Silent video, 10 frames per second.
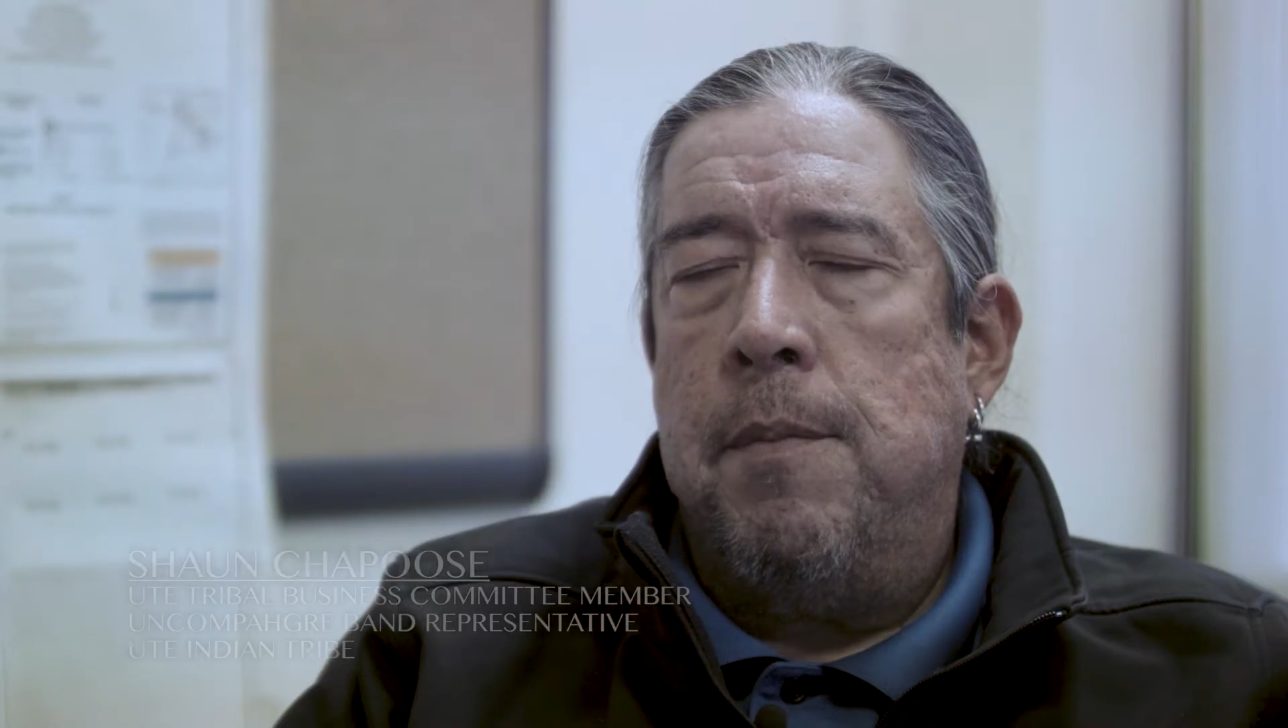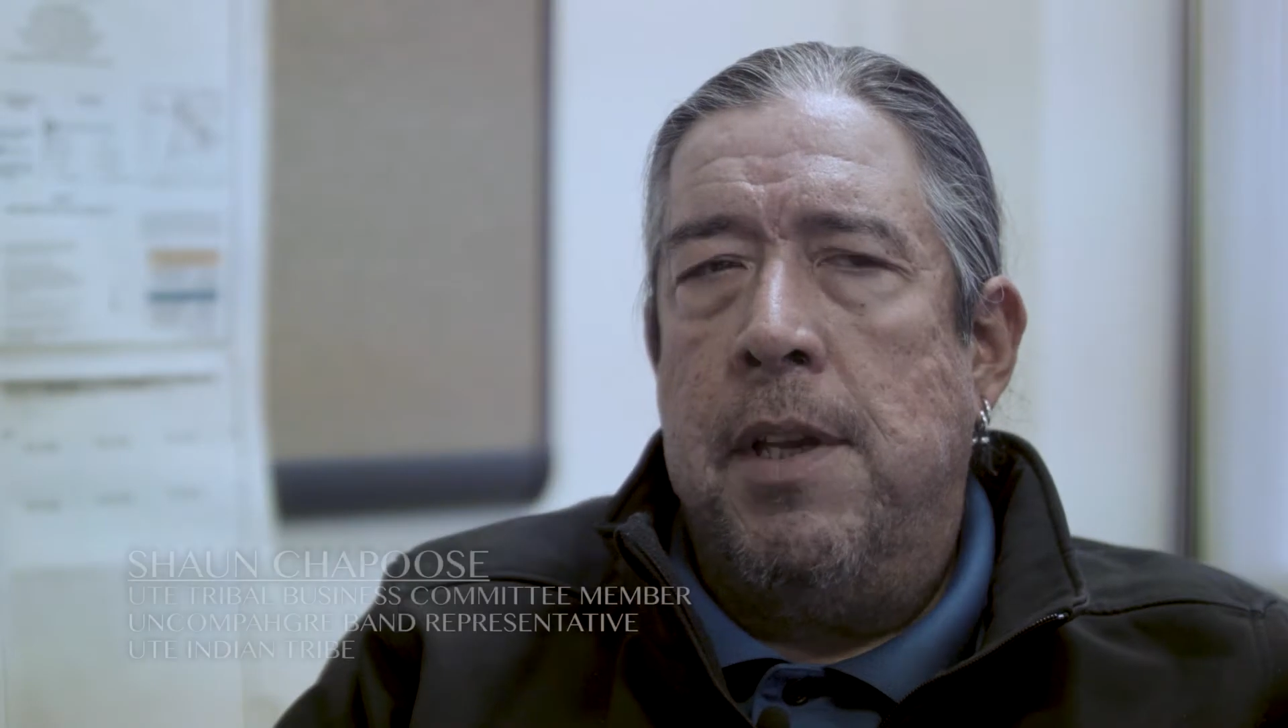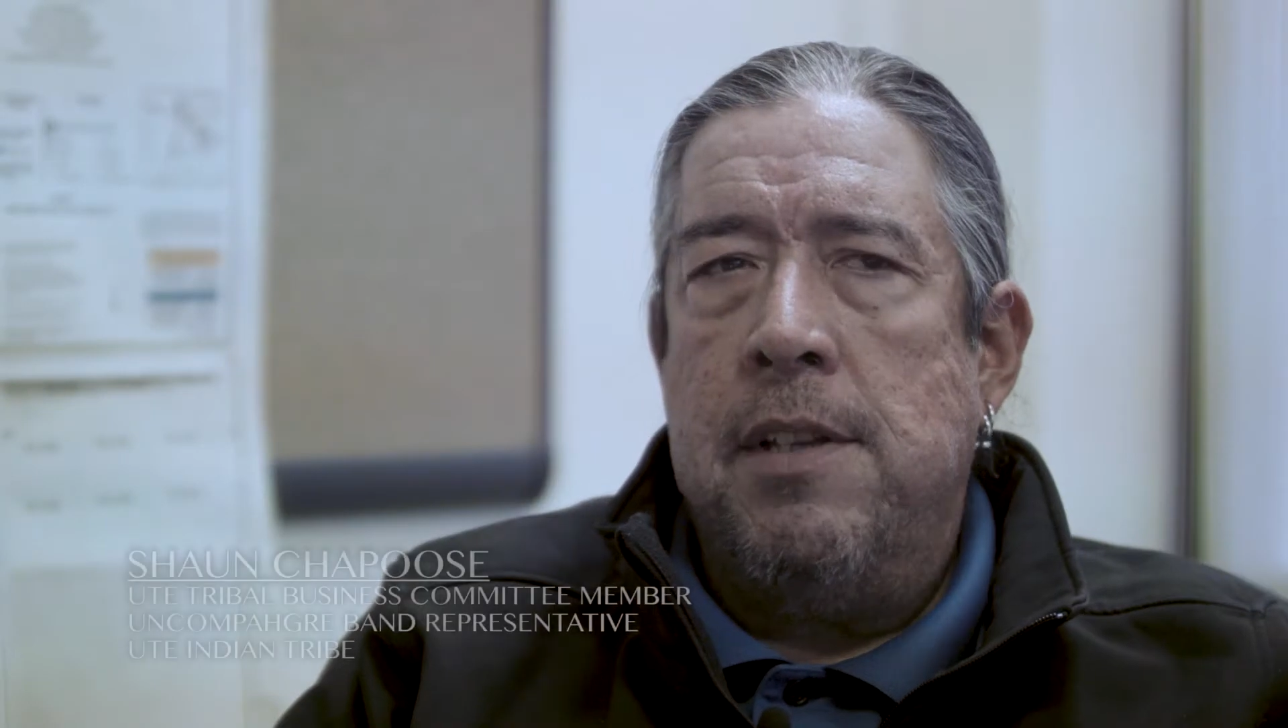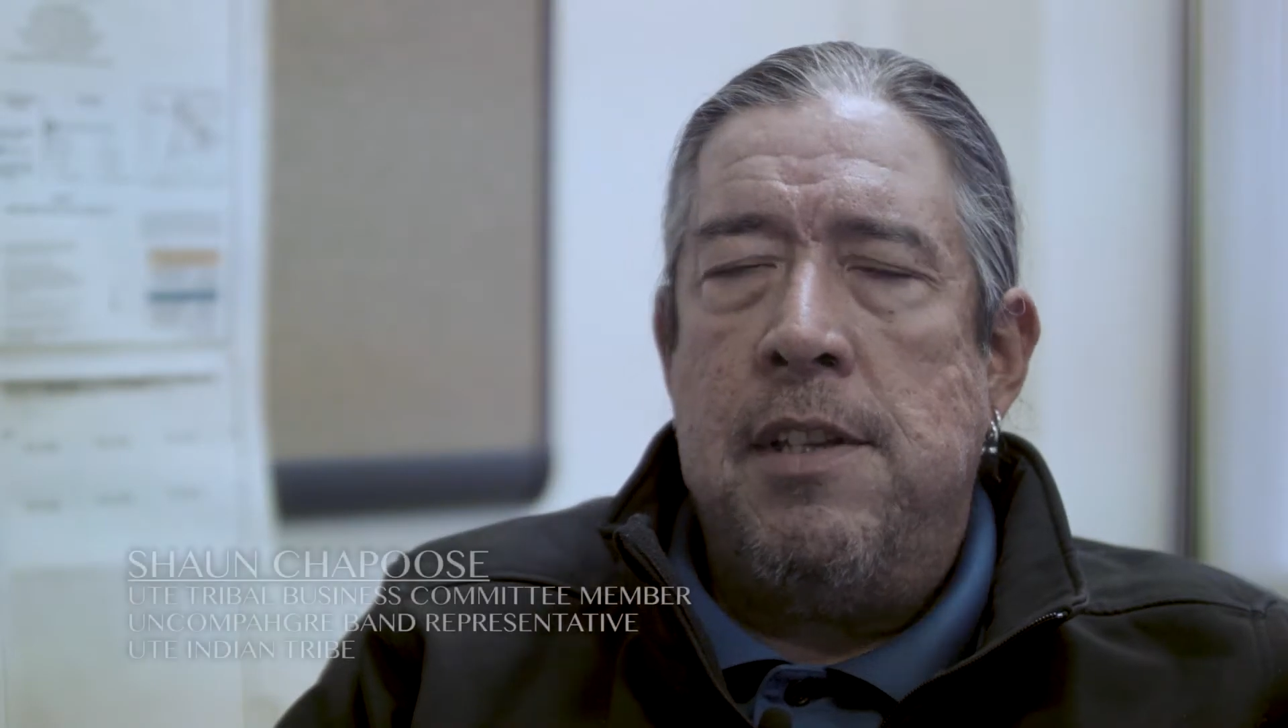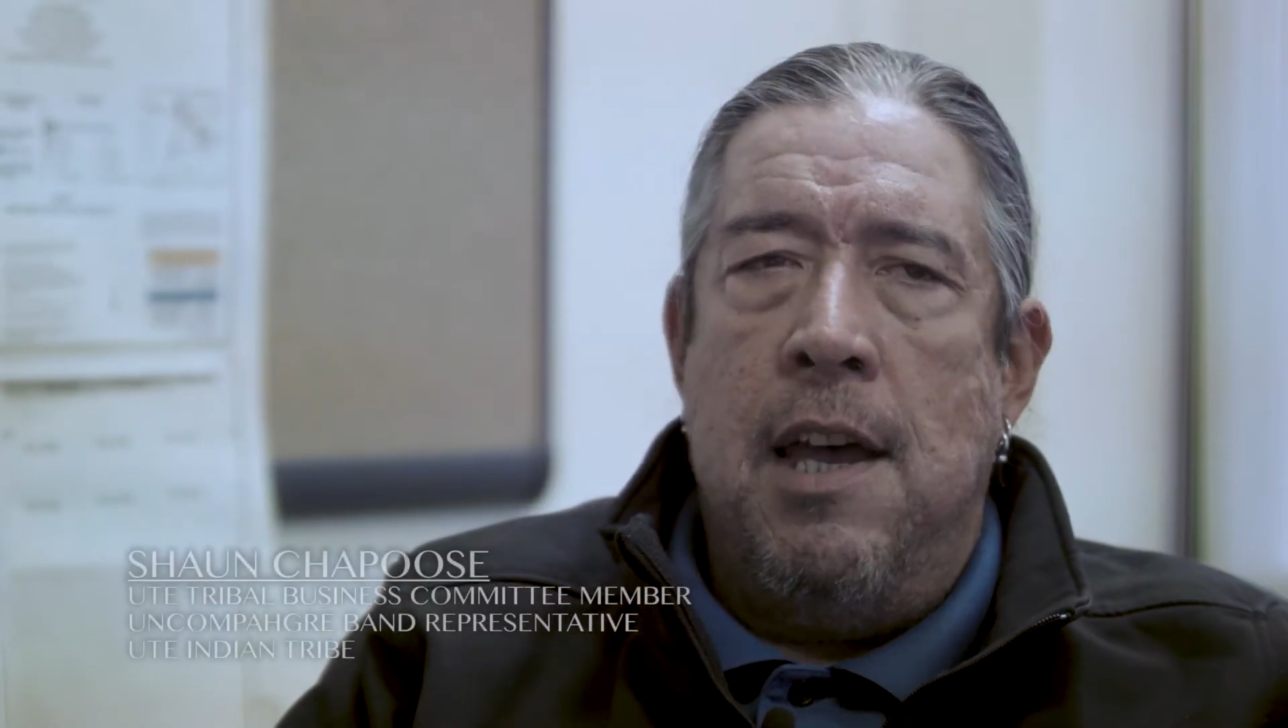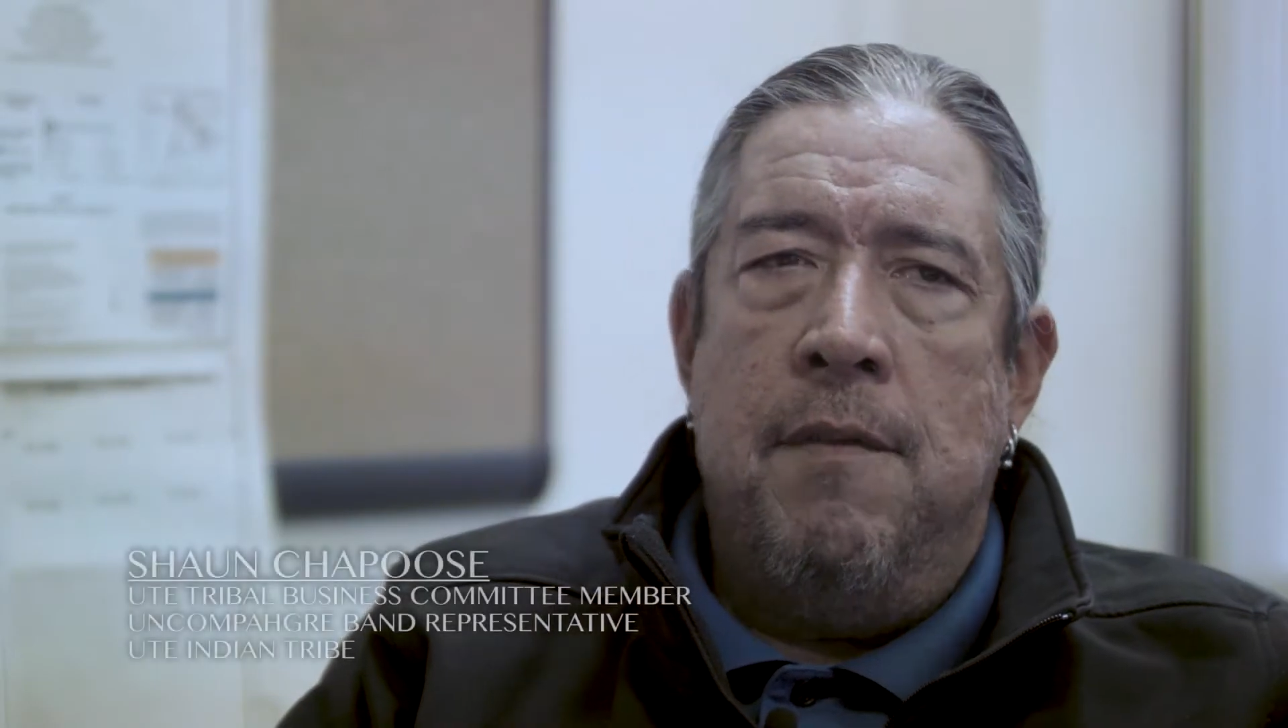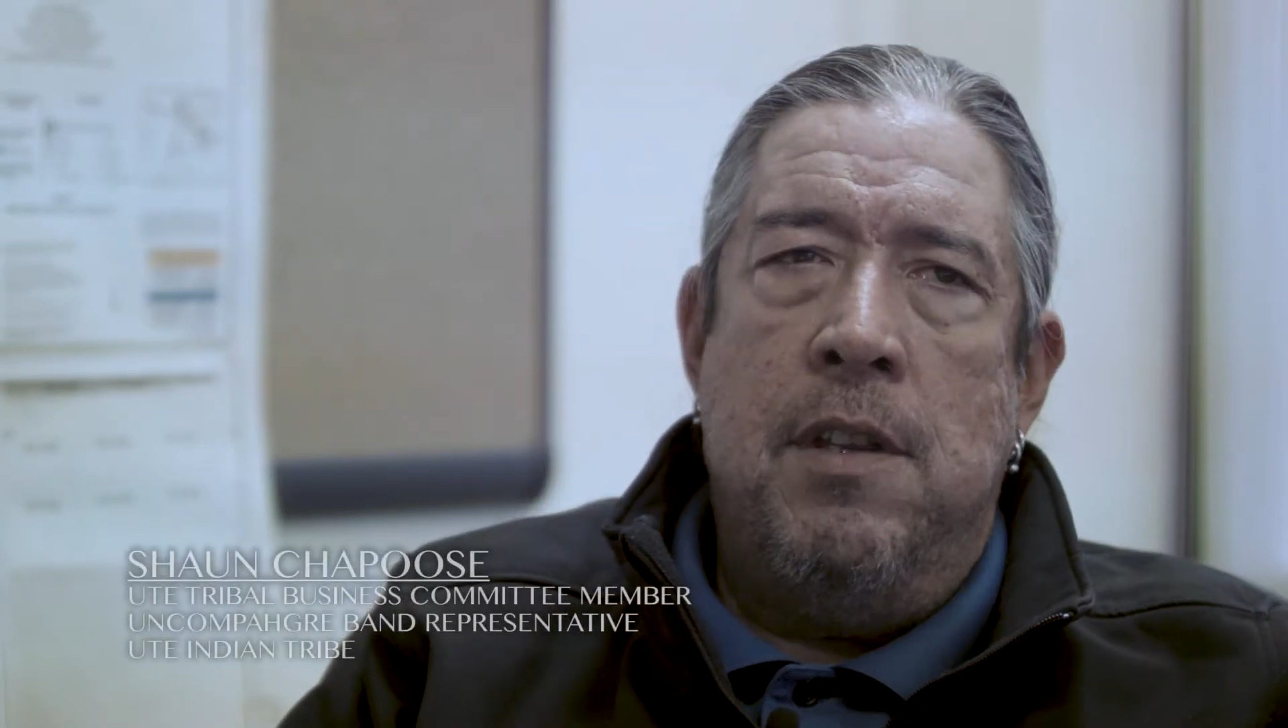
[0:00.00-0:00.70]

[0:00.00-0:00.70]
because they have